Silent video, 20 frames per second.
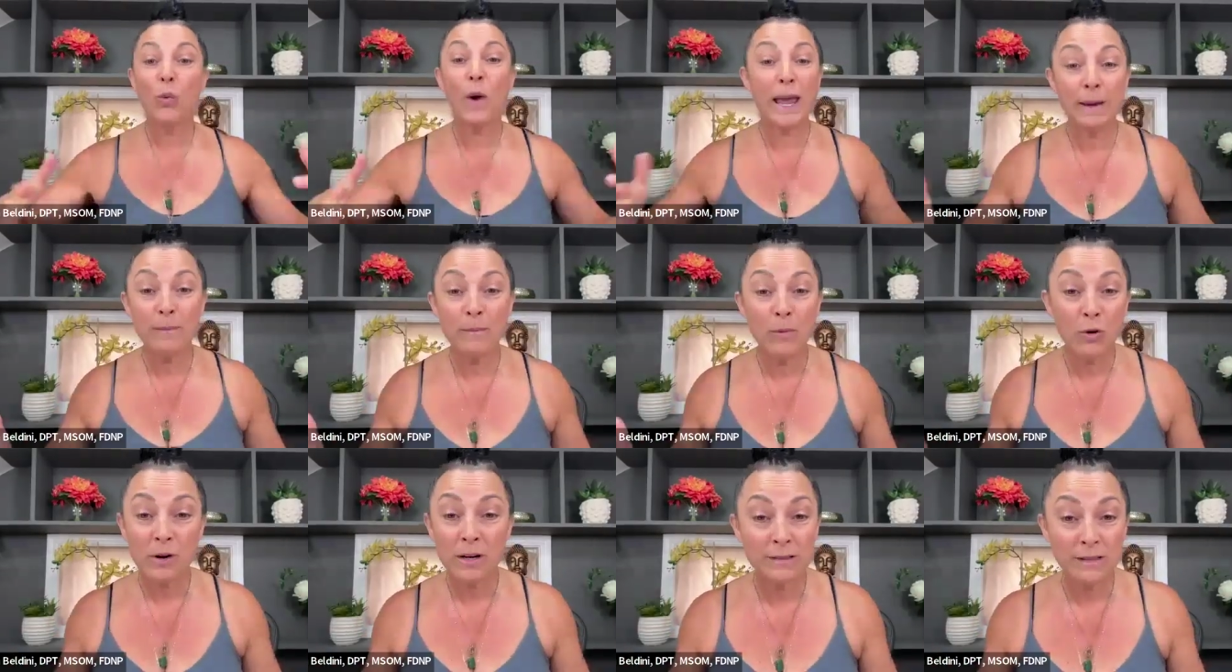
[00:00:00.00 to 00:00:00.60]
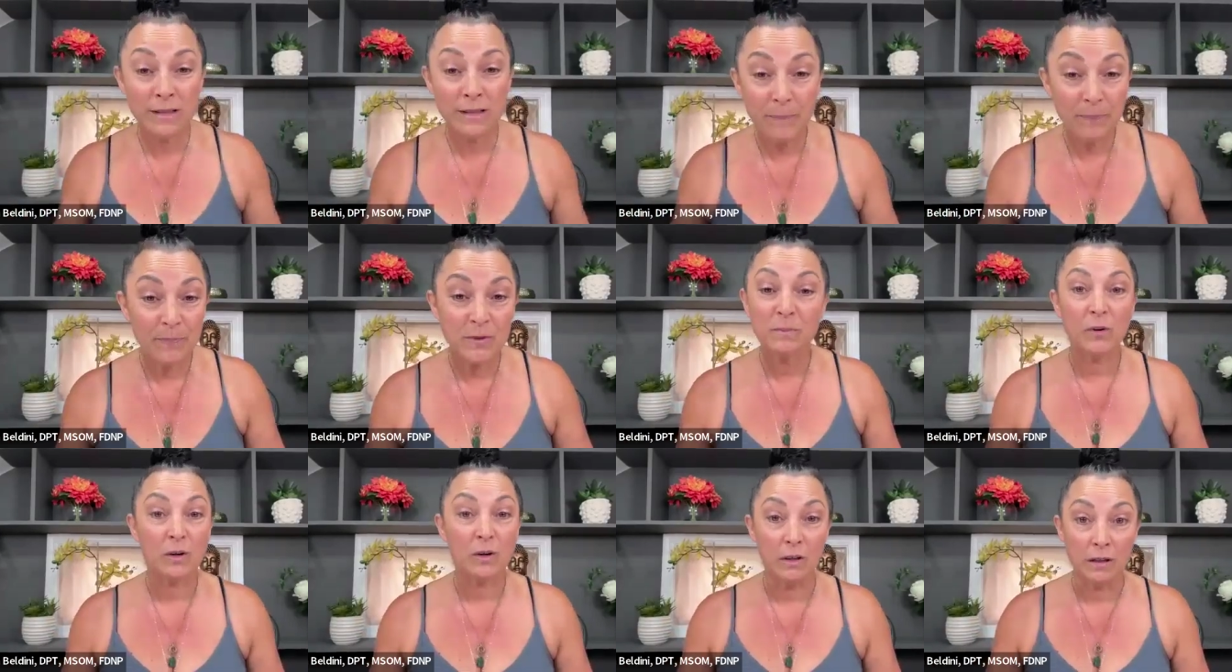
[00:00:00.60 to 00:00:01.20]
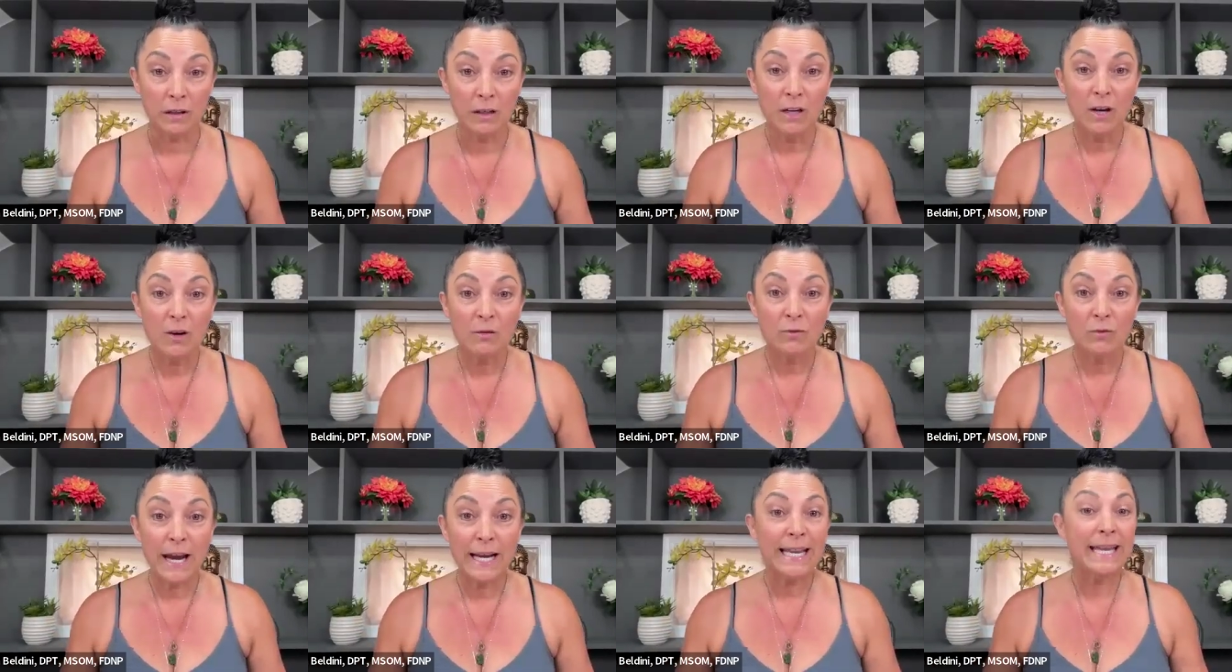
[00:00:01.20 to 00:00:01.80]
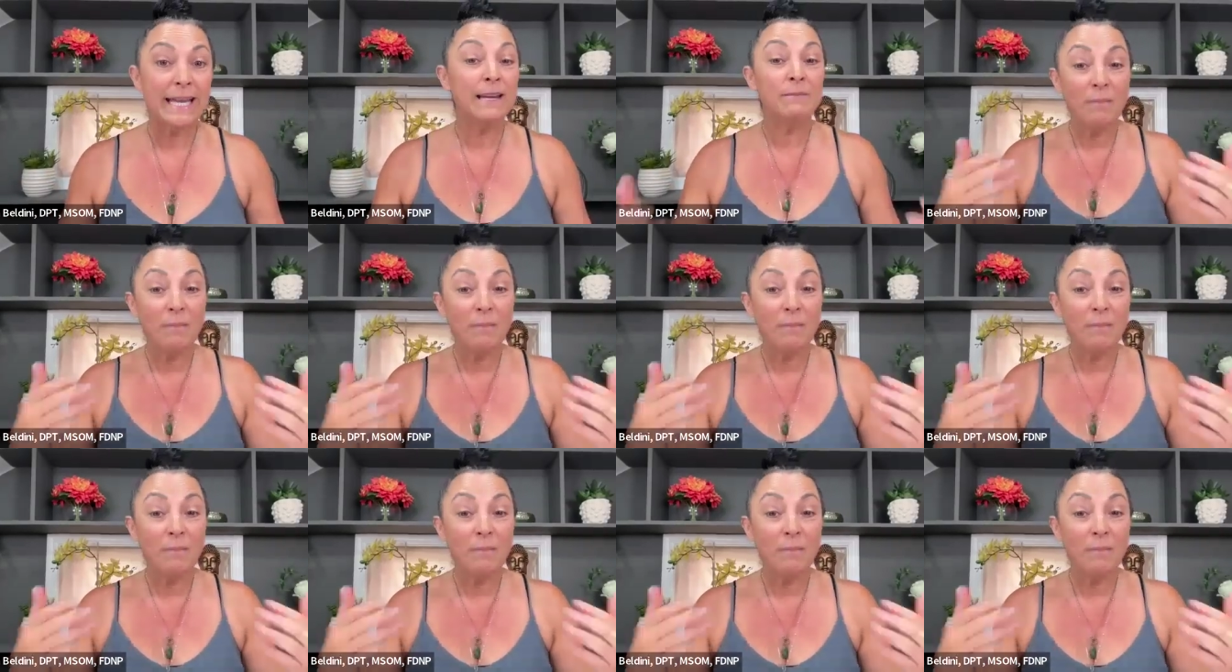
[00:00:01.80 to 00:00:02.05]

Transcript: were way more acceptable, right?